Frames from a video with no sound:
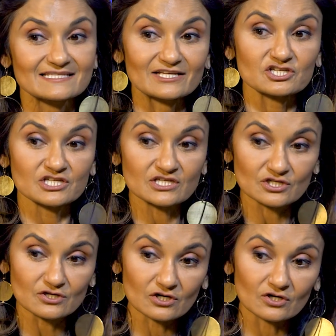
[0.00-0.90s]
that she
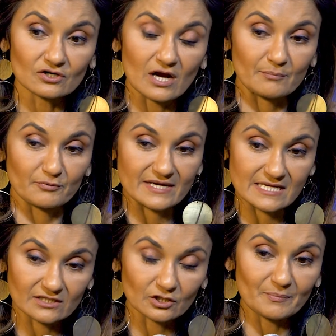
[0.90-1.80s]
took her
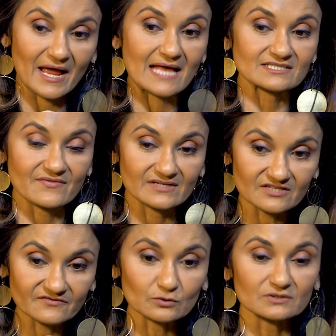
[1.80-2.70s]
upbringing and her past and the
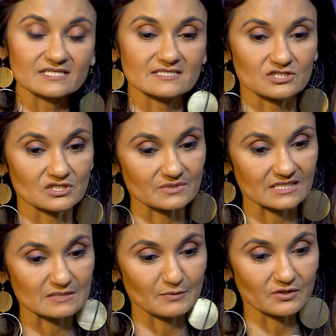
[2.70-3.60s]
difficulties that she was
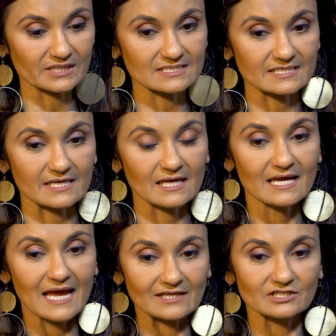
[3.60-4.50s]
experiencing
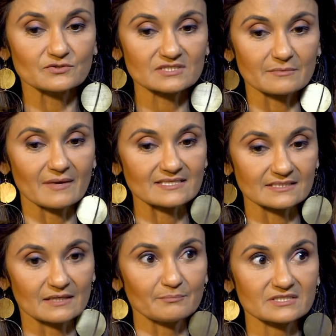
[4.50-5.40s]
and used them as
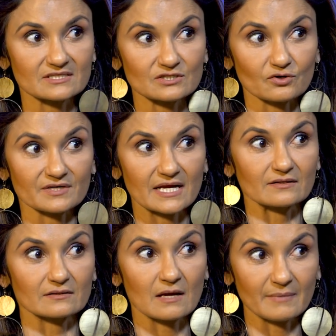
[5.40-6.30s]
an impetus to create
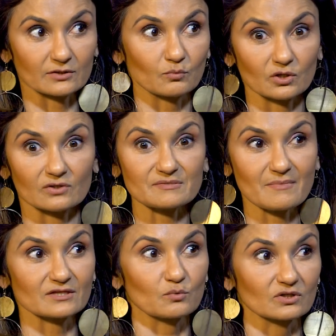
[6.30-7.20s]
a better world, to
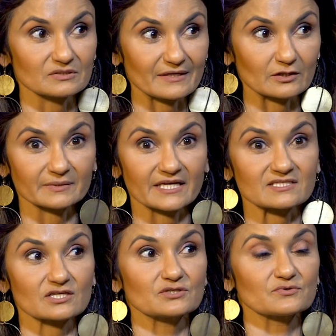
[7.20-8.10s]
make the world a better place,
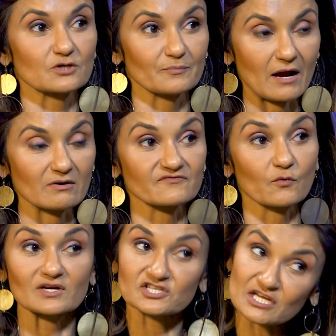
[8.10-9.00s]
to use her powers for
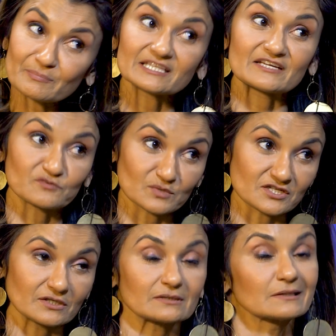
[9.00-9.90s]
what she believed was
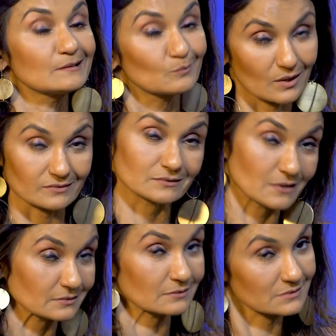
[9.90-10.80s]
good, whether or
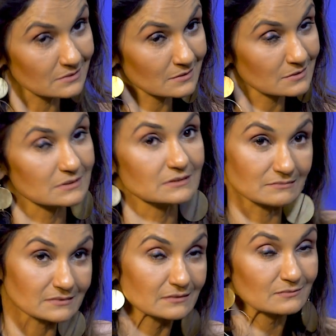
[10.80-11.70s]
not that was accurate,
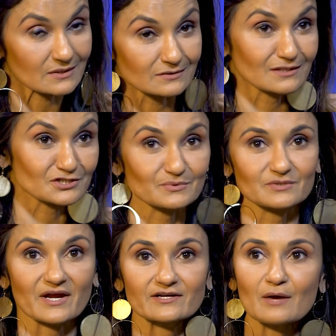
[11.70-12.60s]
whether or not she's with the
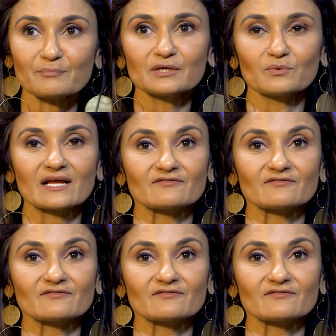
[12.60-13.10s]
right company, whatever.